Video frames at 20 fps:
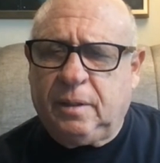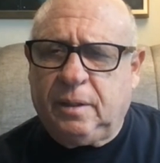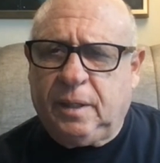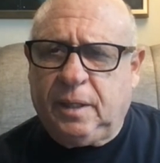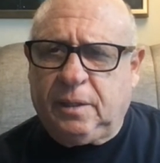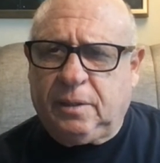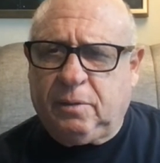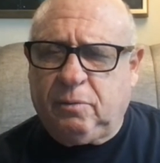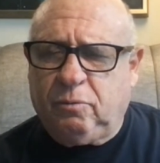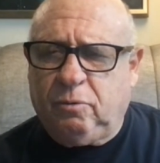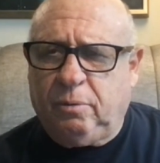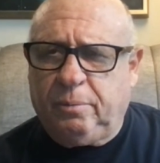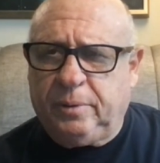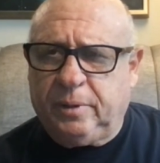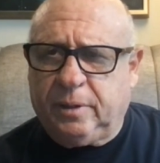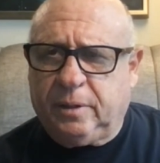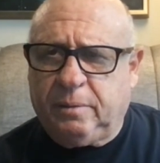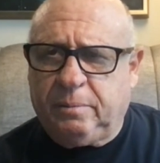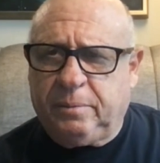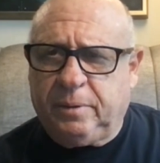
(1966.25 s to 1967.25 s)
yes, a
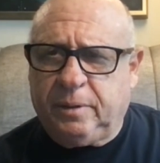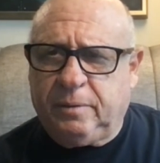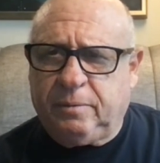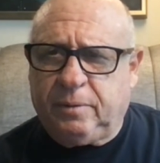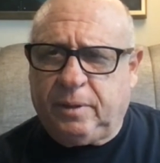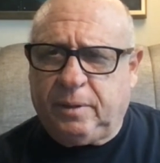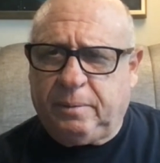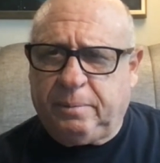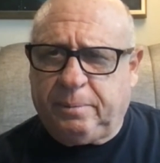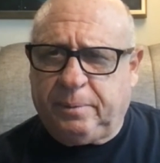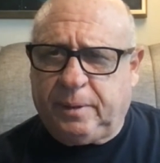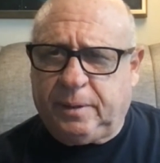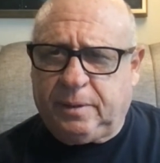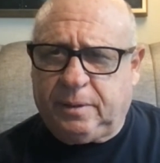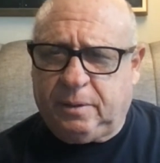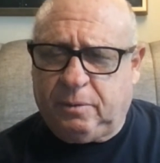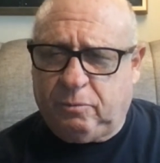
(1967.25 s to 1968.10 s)
woman can be a vanaprastha.